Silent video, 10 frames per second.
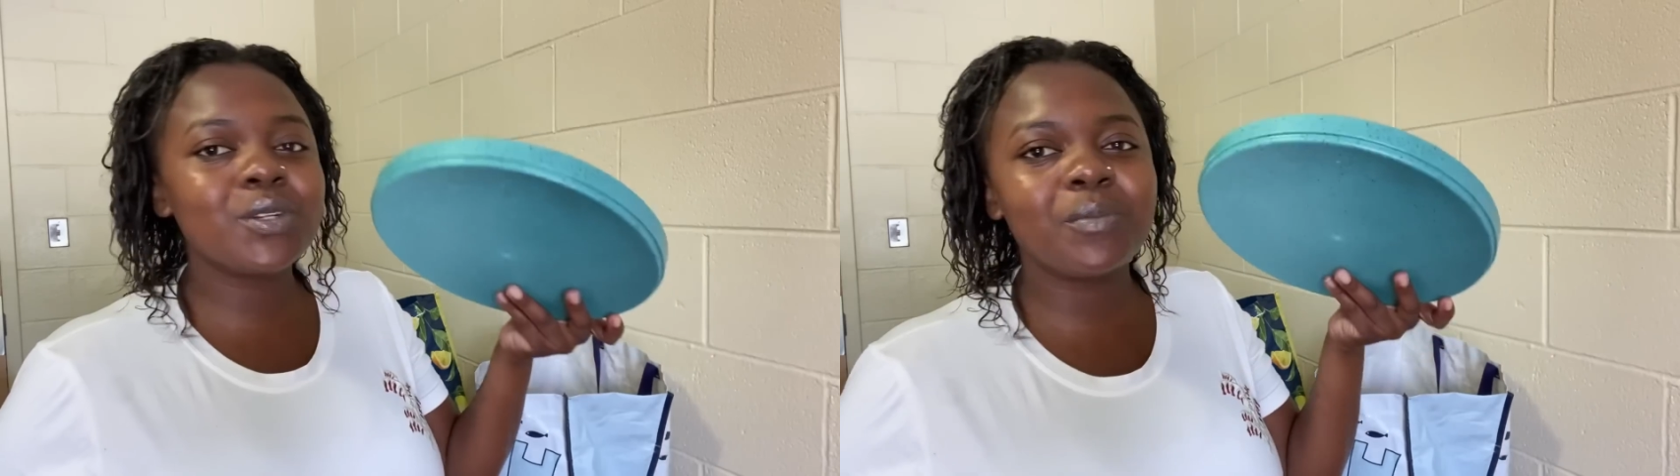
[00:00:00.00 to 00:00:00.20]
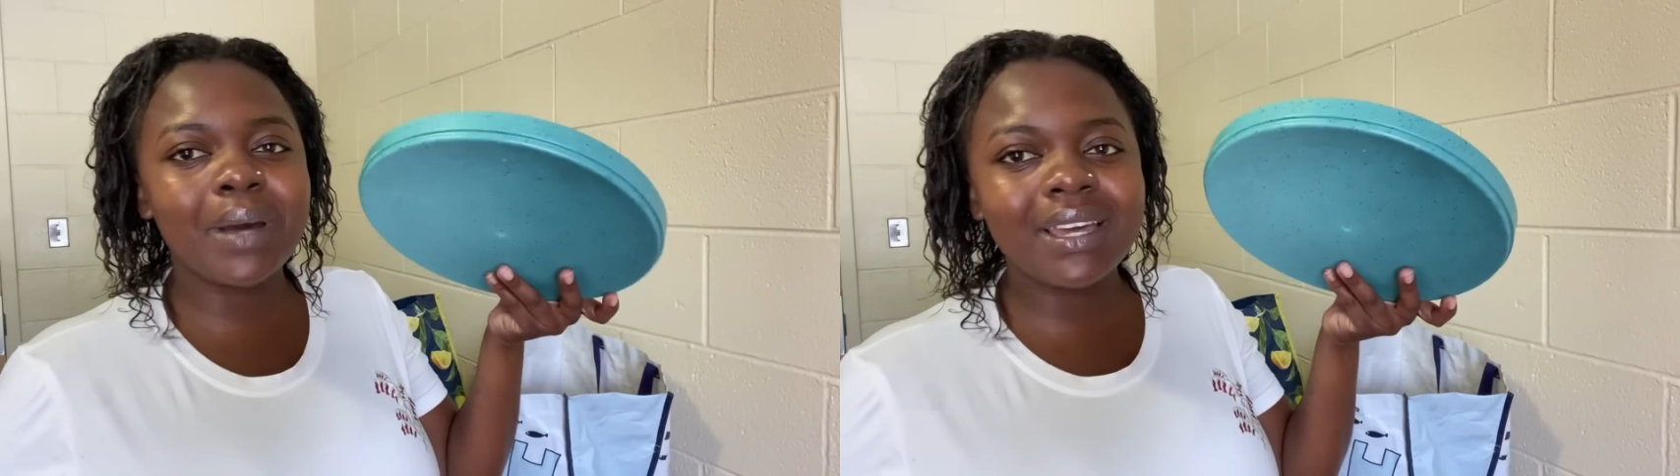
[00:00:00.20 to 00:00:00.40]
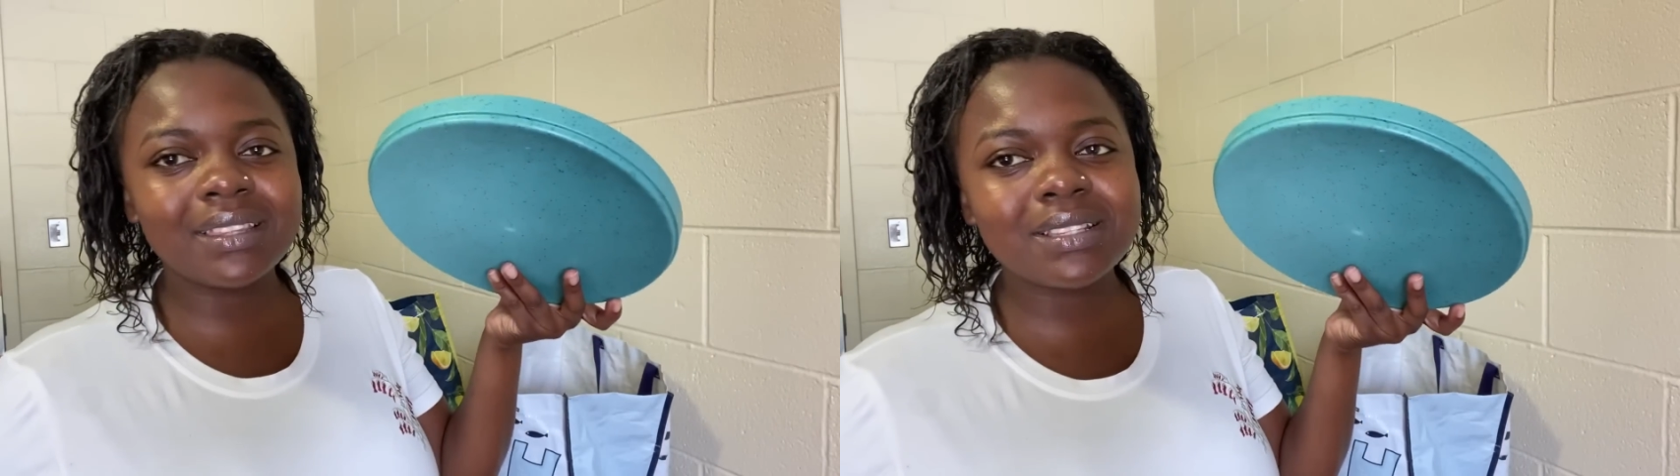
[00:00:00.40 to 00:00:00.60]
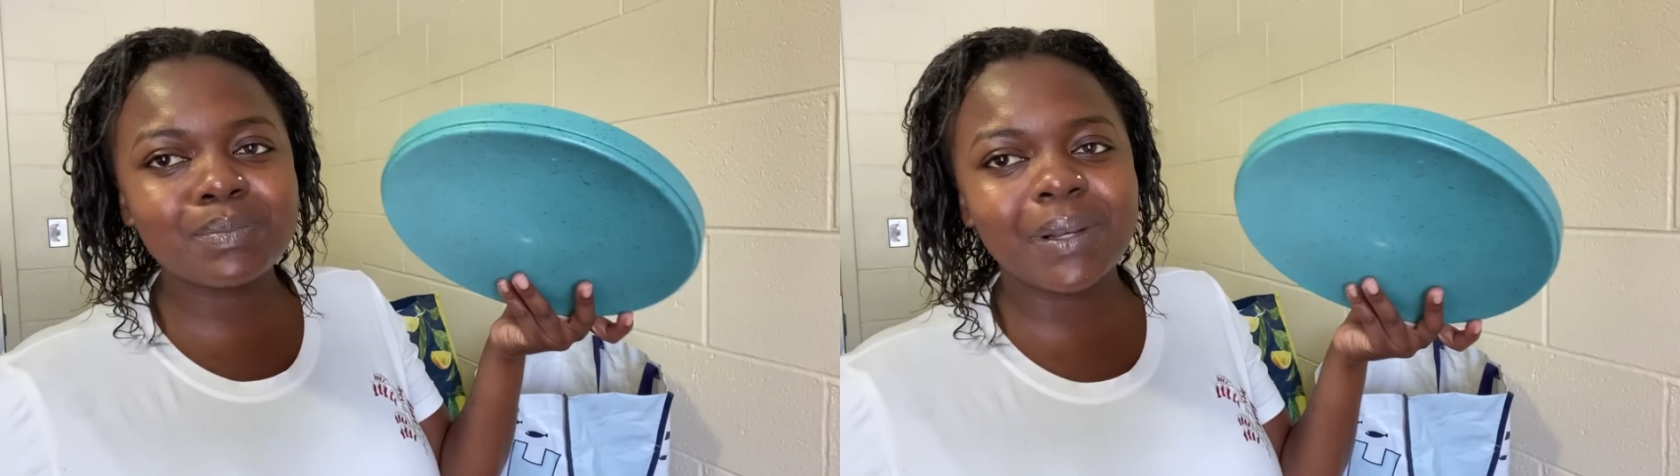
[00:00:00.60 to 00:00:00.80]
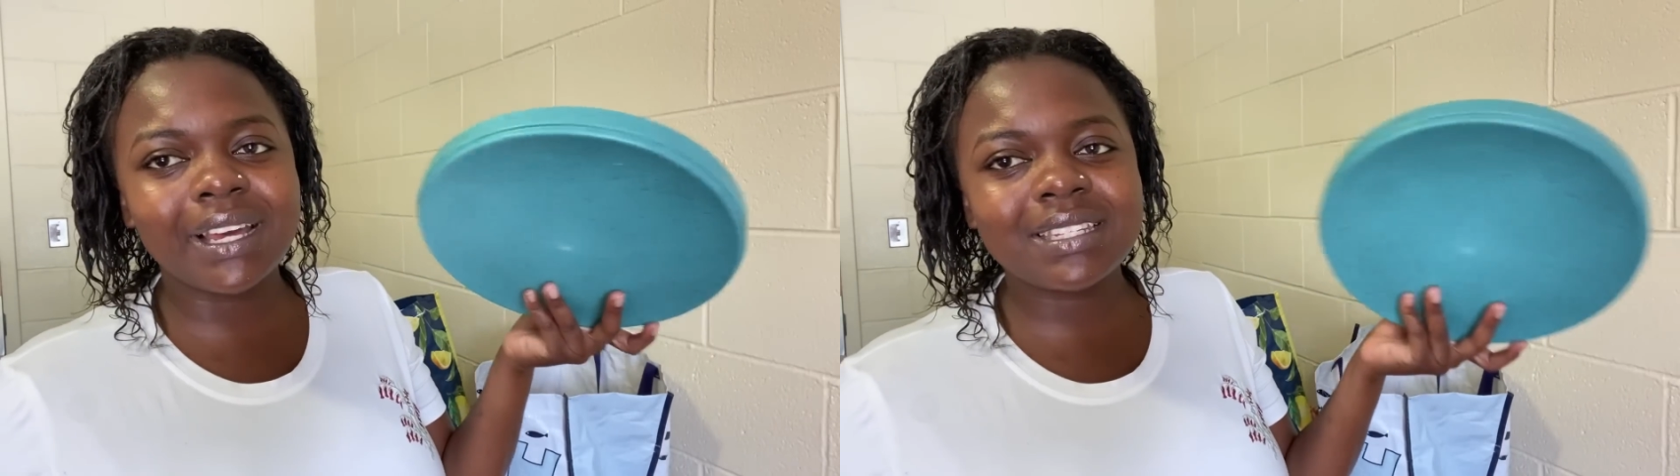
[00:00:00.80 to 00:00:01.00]
to buy this
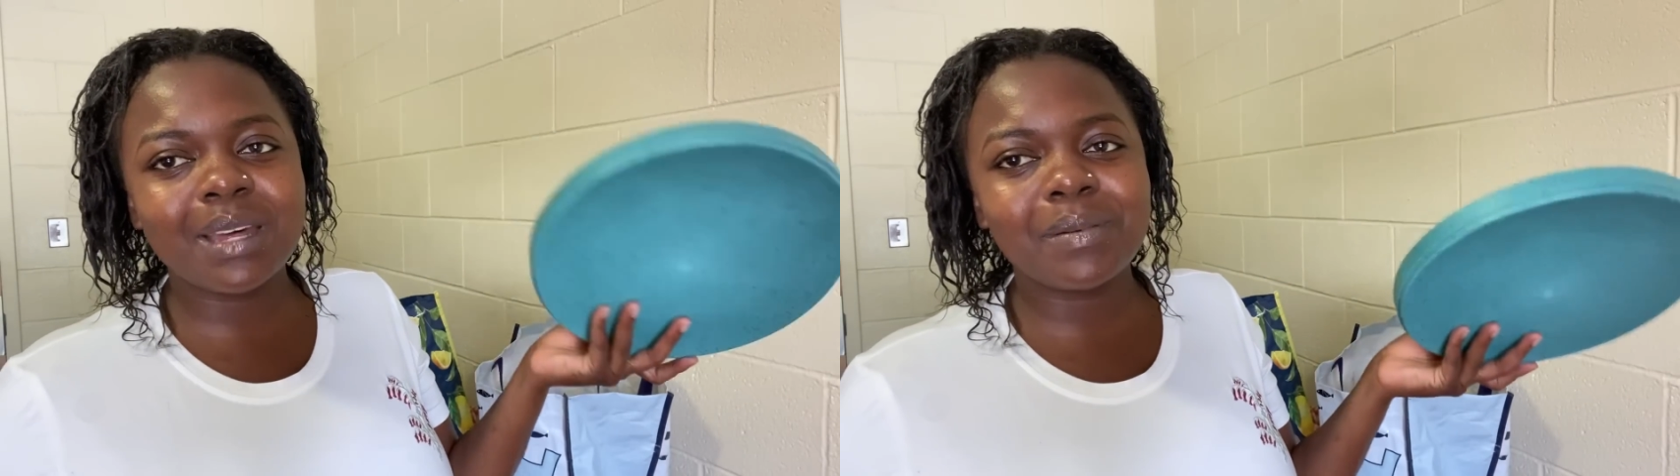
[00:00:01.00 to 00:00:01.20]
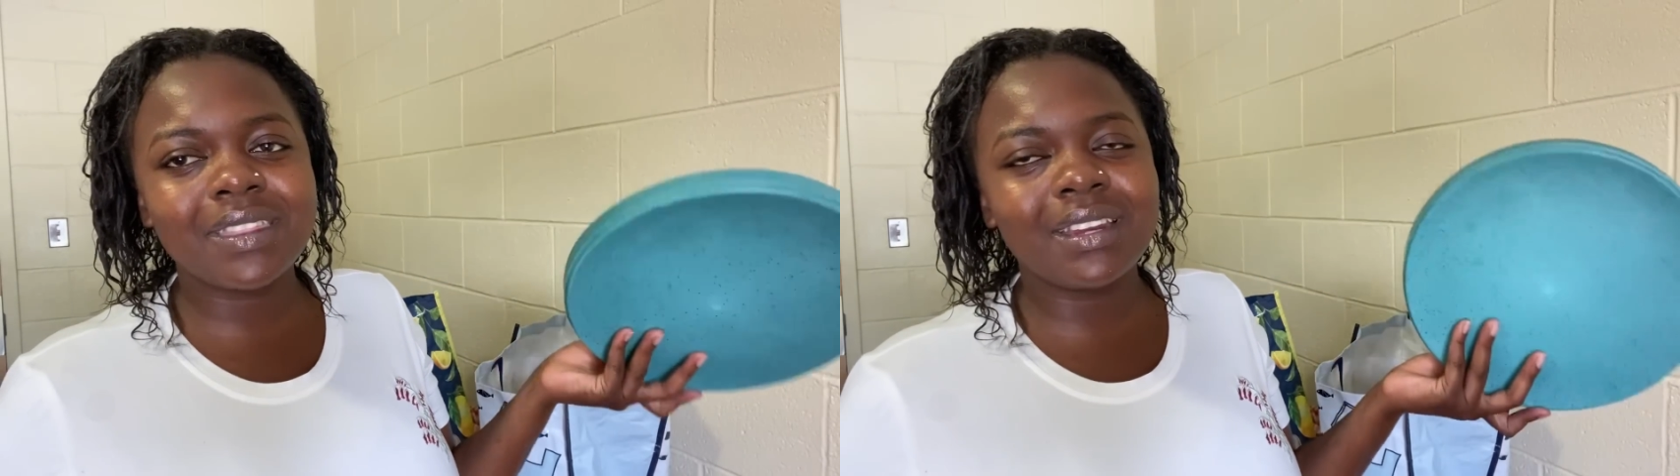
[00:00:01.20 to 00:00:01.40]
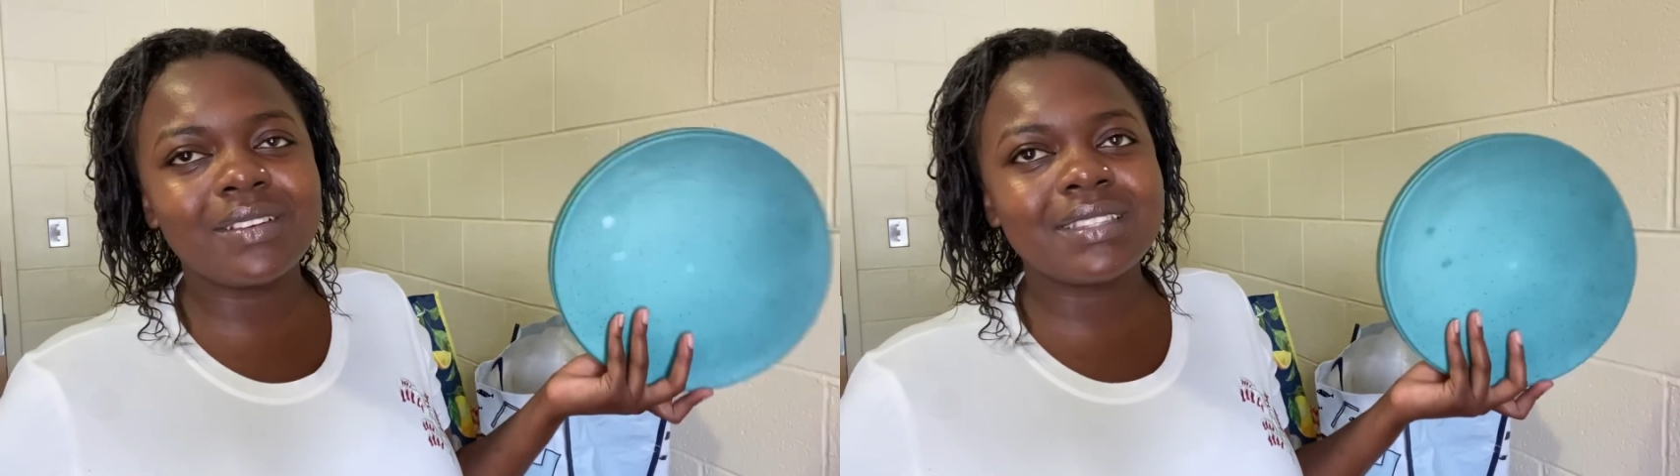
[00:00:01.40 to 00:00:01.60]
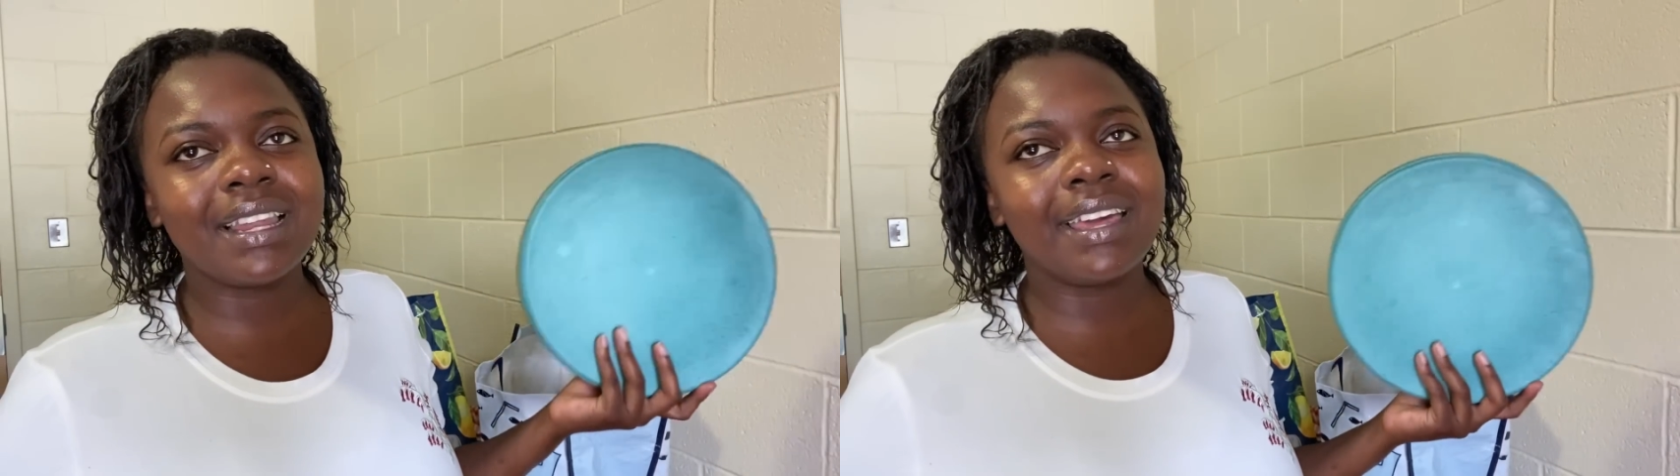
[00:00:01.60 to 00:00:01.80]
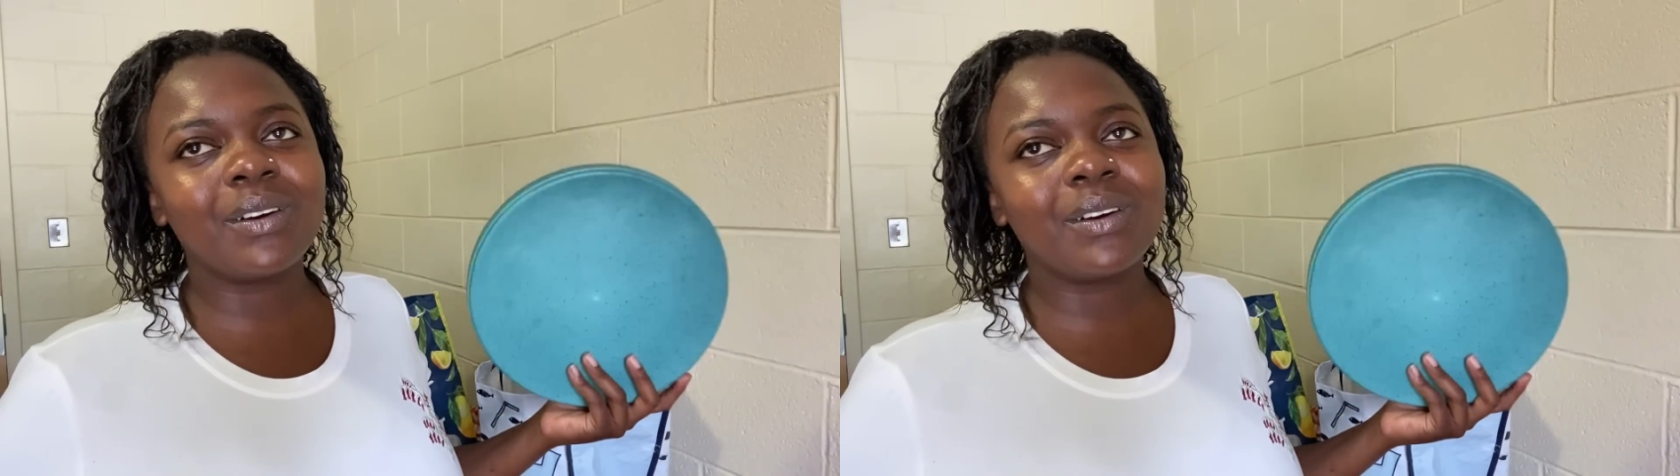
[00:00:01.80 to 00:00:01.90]
platter, but then I was like,